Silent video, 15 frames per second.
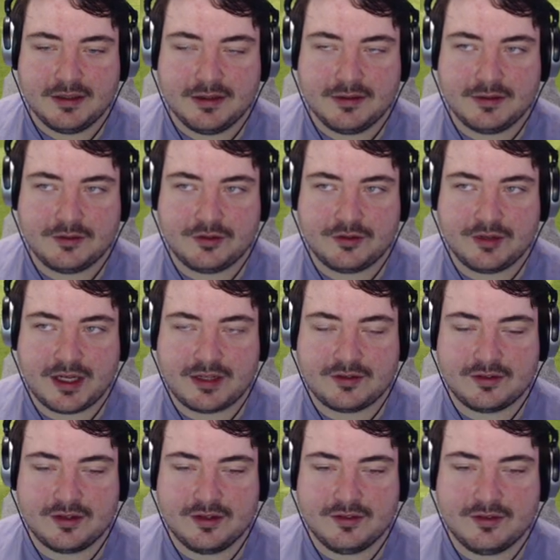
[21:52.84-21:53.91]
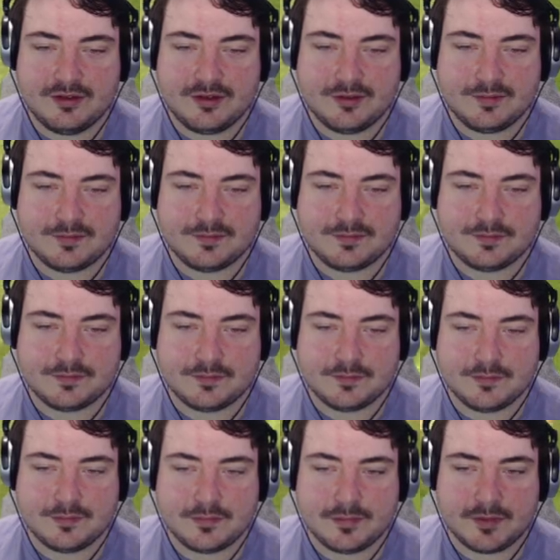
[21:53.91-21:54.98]
which is excellent.
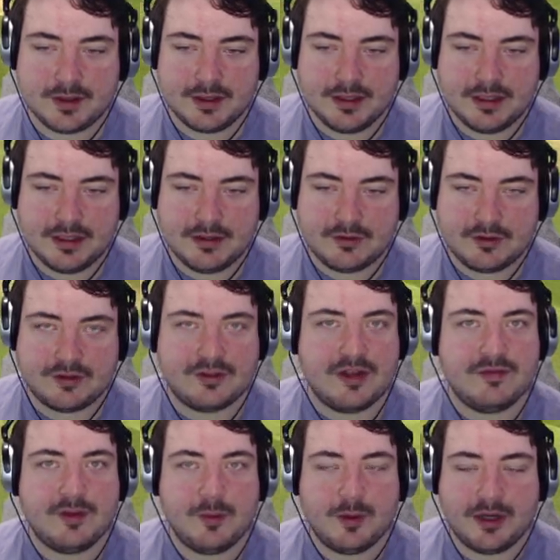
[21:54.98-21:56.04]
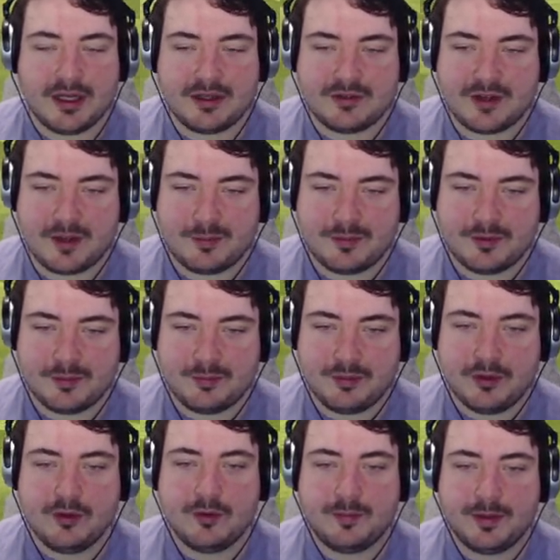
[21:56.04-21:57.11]
So that's everyone except
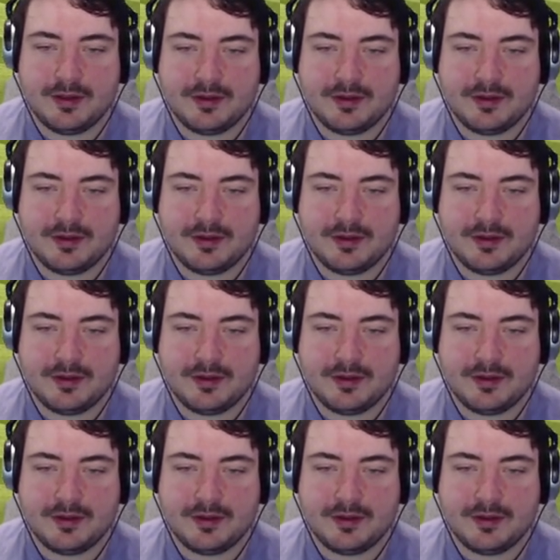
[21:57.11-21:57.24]
Pope